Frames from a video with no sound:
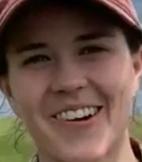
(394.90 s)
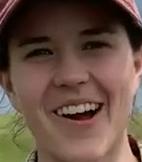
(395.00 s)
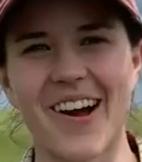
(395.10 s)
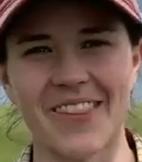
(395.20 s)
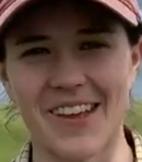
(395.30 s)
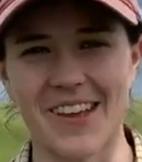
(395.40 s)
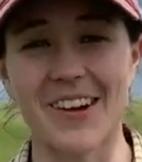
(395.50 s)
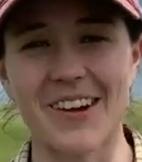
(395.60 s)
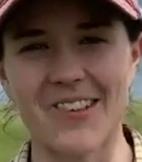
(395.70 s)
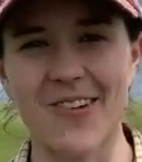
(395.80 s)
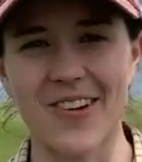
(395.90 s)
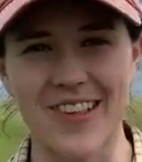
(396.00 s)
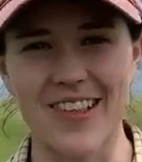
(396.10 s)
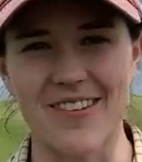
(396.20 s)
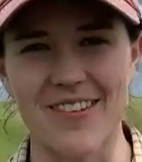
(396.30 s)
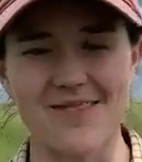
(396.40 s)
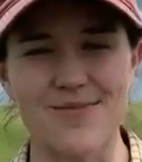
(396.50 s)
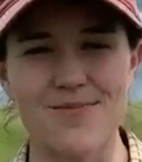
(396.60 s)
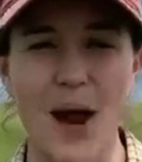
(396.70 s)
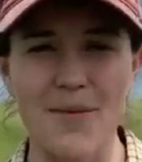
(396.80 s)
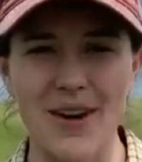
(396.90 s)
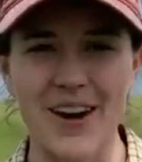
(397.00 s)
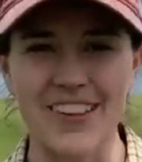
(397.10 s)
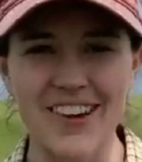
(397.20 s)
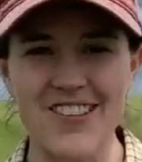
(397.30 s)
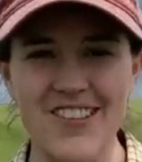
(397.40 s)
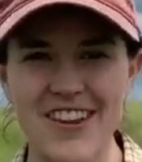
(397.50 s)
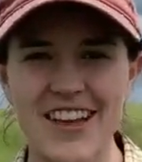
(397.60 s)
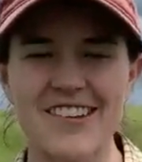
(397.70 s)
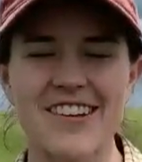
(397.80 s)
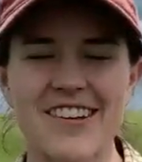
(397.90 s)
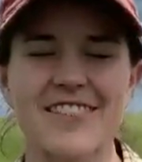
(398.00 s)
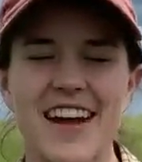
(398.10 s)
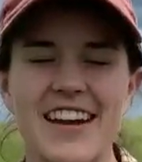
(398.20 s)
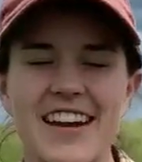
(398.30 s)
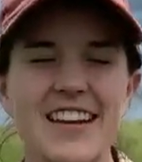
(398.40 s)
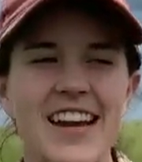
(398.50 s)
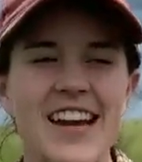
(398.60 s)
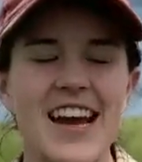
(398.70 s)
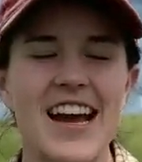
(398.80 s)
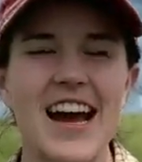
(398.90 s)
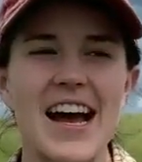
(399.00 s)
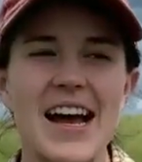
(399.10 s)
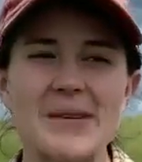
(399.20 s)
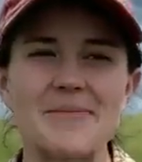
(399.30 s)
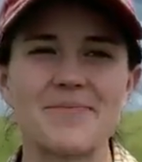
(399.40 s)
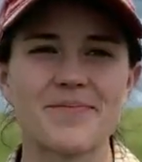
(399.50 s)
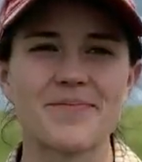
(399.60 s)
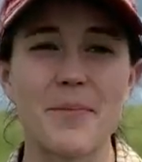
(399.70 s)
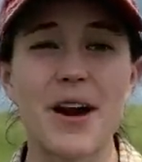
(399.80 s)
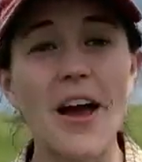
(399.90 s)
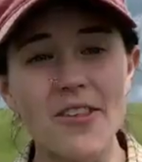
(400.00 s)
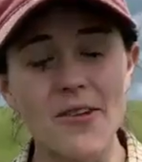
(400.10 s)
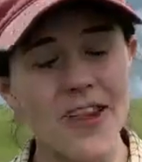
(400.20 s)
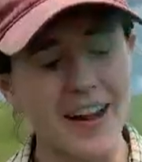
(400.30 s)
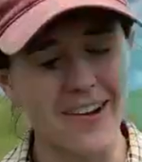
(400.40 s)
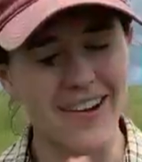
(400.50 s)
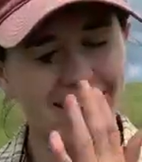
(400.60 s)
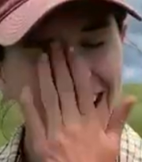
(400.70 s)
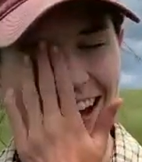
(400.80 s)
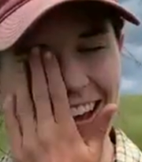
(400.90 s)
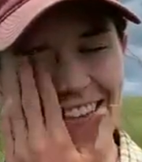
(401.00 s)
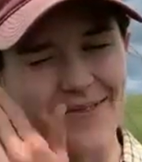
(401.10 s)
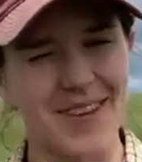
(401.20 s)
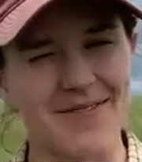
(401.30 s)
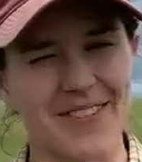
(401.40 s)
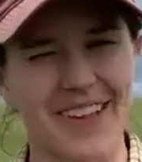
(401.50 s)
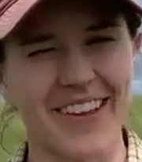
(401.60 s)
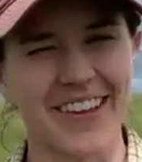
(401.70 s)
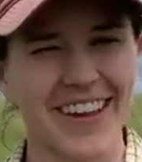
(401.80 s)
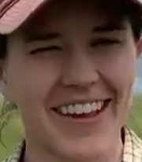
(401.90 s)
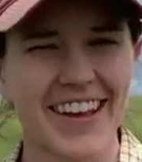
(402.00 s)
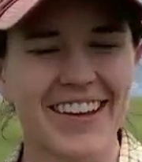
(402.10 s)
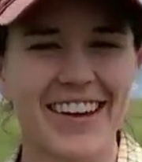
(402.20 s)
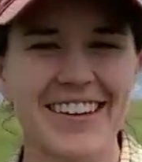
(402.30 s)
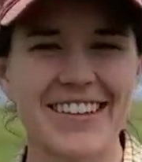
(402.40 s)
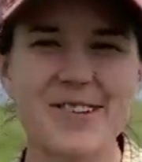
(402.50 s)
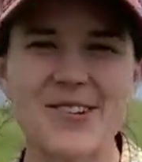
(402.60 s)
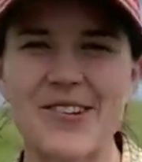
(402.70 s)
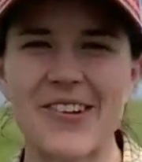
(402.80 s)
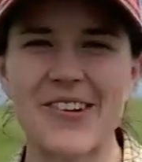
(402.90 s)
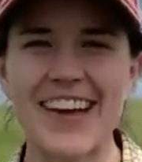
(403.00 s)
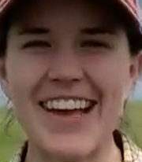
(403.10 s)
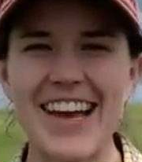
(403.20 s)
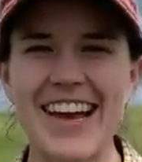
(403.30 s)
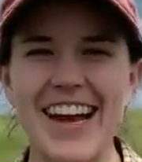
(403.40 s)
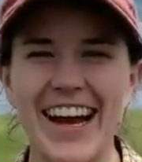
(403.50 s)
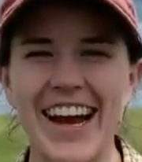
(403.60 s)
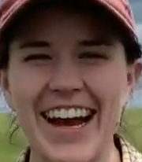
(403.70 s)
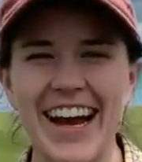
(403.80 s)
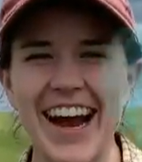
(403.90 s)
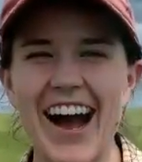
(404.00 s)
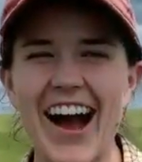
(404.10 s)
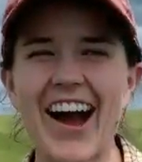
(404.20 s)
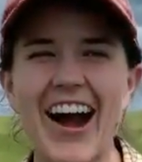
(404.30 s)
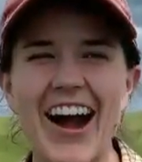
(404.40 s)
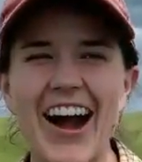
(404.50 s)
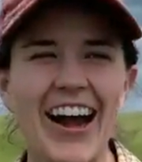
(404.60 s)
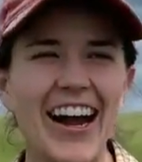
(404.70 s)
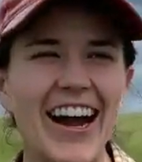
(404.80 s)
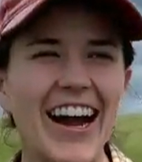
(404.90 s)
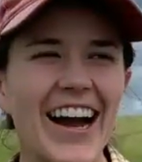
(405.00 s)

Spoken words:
or all the other sources of primary literature that you can find, but also going out and talking to people who are,